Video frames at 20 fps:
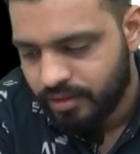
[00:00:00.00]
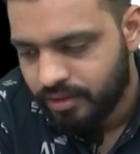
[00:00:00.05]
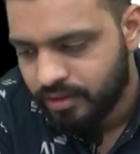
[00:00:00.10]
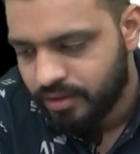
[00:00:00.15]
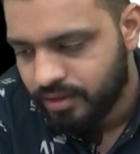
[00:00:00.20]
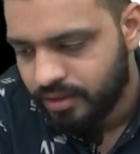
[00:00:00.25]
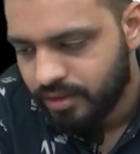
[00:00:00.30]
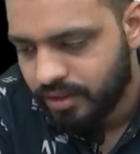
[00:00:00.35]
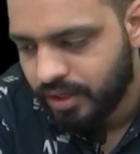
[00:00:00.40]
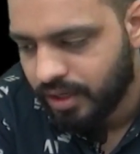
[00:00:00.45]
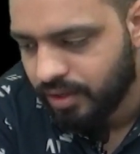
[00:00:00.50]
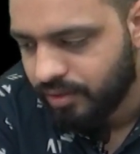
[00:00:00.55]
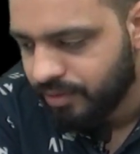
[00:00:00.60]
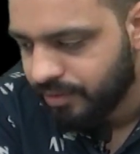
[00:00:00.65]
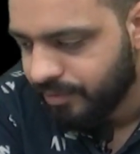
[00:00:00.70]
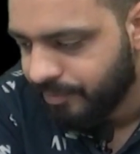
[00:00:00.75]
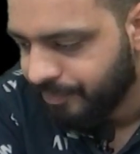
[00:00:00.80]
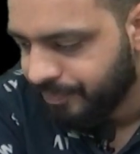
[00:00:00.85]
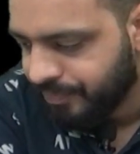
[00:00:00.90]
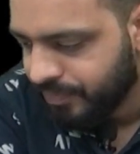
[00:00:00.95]
Now
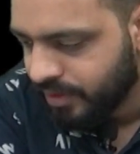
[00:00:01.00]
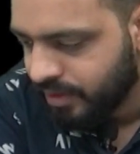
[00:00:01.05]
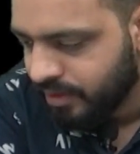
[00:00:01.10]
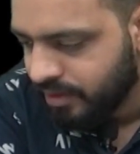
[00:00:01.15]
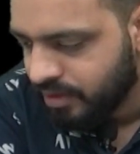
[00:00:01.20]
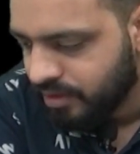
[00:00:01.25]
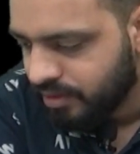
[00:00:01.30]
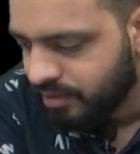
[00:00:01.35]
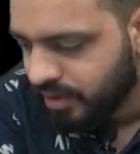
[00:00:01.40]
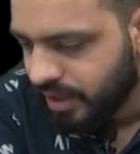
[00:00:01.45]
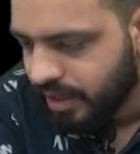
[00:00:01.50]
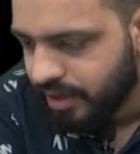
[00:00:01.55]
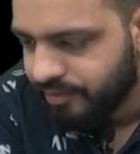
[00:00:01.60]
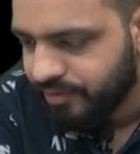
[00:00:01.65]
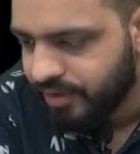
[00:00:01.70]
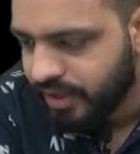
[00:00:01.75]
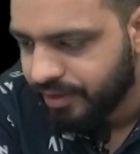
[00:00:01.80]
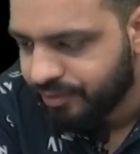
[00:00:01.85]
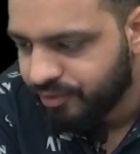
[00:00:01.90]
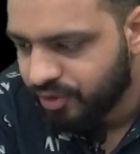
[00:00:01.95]
we
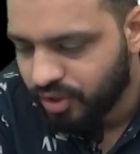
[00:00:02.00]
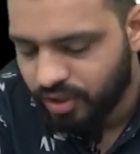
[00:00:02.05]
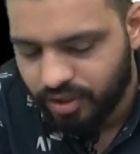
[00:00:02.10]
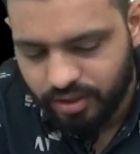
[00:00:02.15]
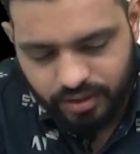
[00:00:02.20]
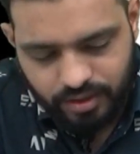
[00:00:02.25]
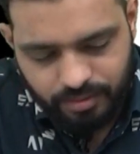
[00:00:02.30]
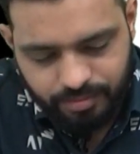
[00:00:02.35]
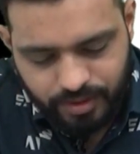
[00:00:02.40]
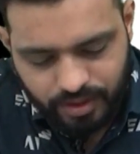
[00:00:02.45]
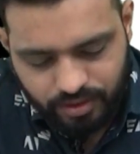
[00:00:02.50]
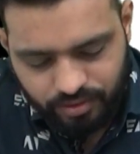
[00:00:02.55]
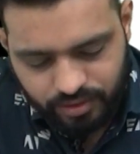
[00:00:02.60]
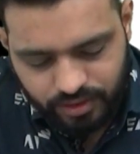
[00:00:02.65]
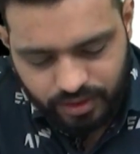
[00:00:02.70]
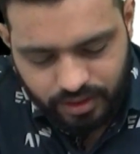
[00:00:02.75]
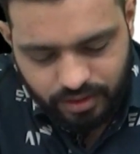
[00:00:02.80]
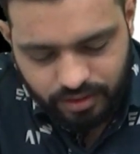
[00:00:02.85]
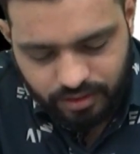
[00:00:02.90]
have talked about the